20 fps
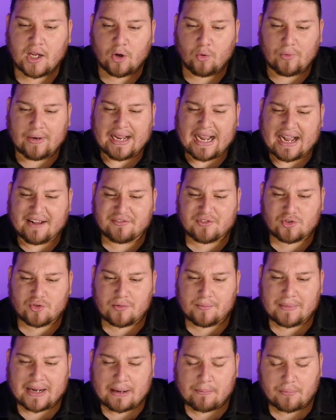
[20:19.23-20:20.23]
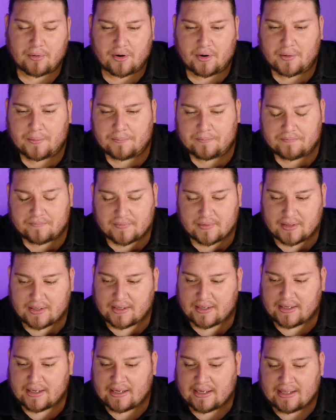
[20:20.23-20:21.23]
We have to remember
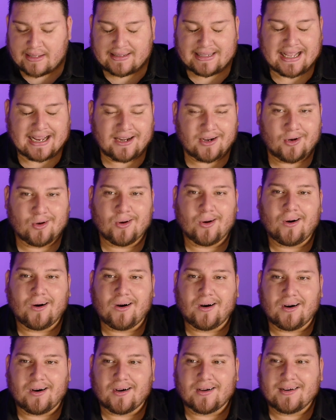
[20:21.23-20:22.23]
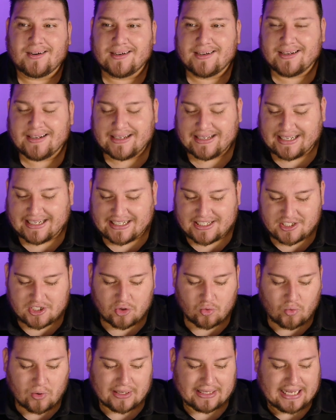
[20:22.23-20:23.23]
that God is
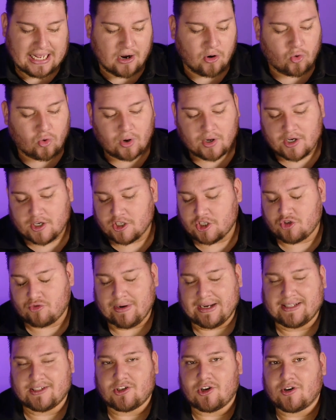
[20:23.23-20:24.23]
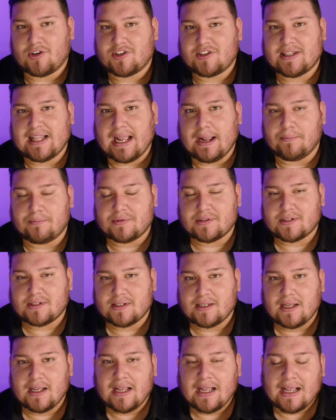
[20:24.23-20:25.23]
the one that orchestrates our
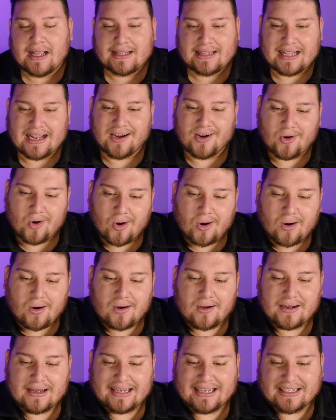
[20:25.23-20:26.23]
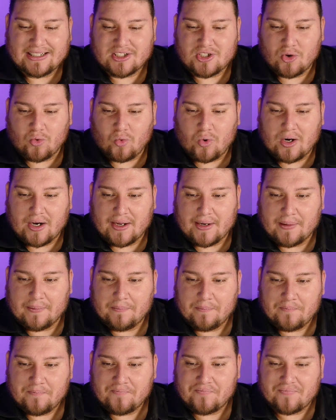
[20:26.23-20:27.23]
steps. That God is the
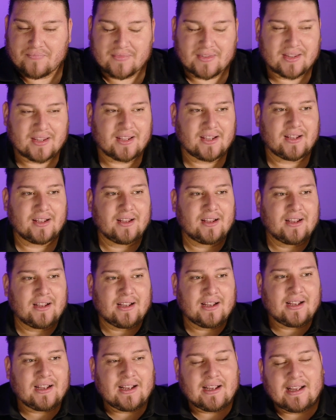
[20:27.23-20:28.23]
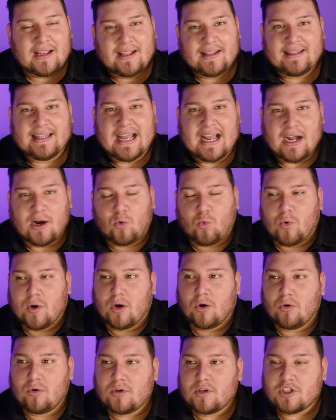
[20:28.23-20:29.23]
one that
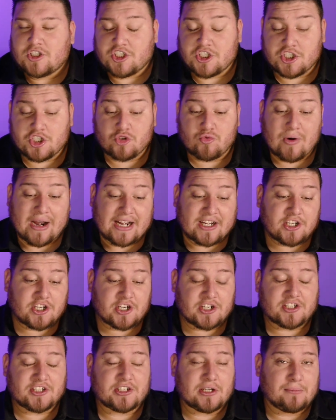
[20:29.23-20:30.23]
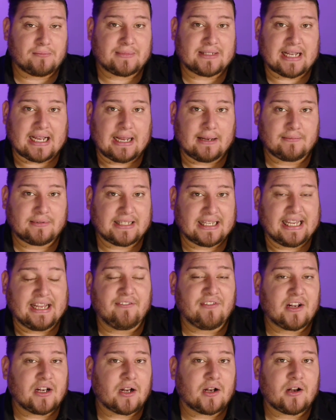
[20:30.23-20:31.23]
will stretch us sometimes,
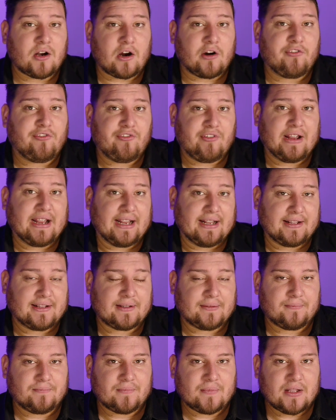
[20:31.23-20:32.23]
even in our faith.